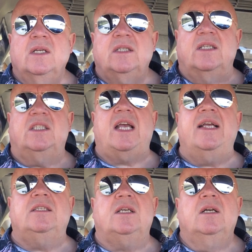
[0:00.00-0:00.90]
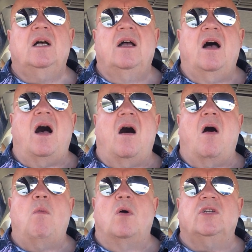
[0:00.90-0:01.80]
that says
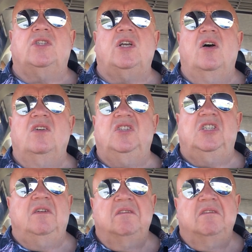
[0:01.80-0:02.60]
I want to search